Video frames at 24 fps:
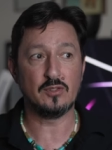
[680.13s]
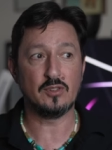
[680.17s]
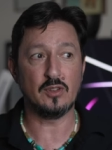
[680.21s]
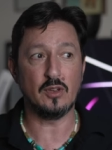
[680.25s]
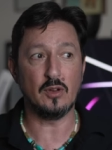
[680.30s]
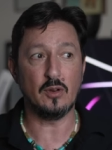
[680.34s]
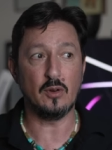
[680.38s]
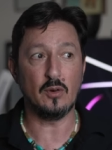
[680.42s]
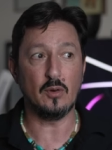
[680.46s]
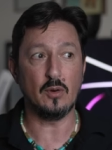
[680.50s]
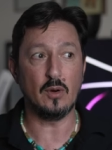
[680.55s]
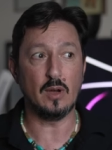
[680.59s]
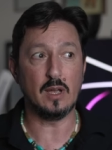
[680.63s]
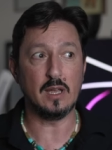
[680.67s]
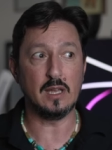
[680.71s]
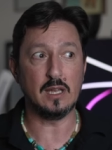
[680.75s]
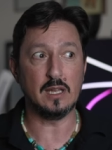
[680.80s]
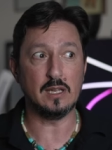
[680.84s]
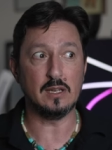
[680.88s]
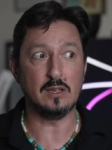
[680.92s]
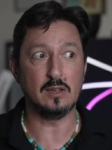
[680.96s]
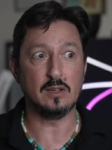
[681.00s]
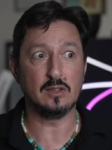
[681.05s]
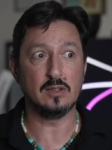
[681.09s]
so
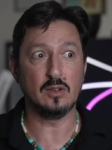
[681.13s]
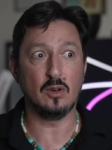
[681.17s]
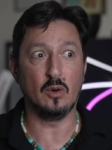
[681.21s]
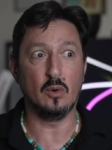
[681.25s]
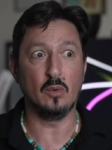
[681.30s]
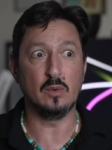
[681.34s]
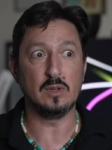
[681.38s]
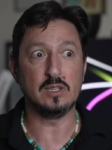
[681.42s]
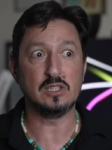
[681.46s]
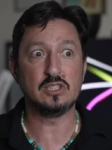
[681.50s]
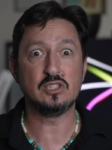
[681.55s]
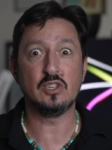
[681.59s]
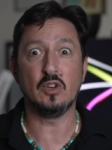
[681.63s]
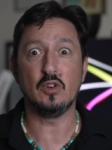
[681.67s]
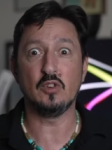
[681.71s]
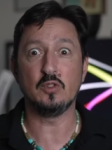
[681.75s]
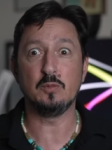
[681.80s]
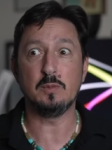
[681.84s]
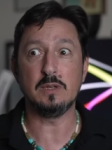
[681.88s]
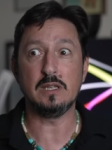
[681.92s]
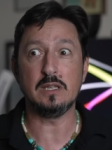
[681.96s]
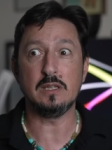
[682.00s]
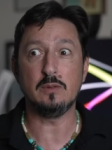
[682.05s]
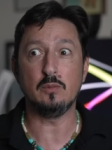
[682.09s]
it only
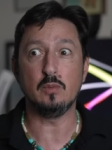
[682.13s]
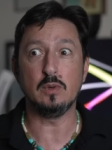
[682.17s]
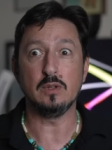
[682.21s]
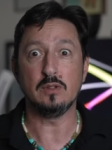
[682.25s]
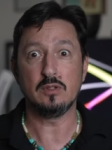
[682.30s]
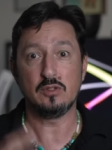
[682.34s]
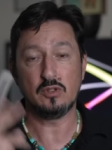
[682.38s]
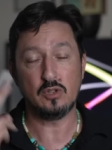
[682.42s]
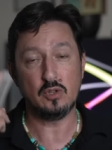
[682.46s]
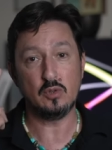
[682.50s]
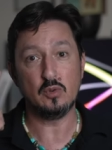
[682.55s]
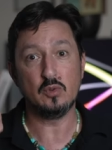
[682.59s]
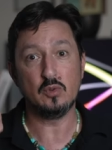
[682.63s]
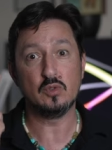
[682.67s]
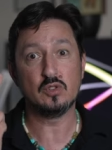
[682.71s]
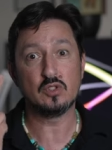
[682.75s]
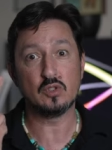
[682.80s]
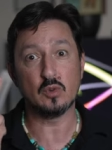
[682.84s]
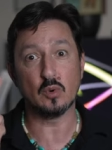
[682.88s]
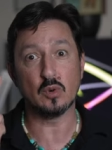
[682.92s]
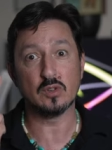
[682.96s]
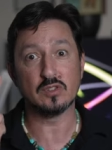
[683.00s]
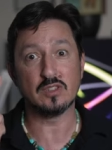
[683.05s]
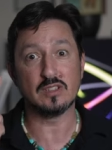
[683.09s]
shows me with two
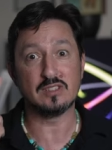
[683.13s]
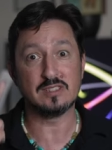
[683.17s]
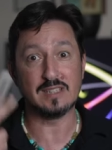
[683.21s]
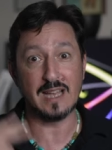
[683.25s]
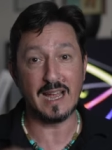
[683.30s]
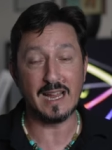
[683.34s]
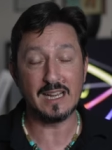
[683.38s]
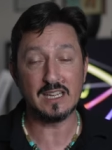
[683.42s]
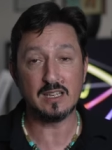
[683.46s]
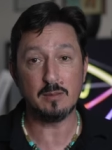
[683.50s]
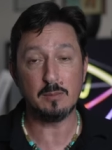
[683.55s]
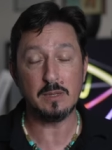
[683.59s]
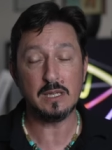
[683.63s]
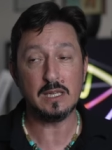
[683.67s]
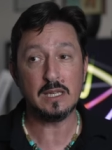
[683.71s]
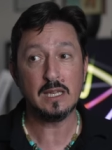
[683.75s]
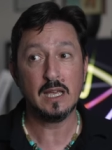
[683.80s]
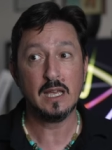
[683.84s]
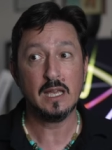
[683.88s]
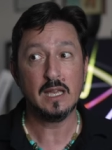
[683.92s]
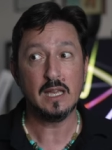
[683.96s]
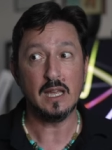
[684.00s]
stores assigned to me,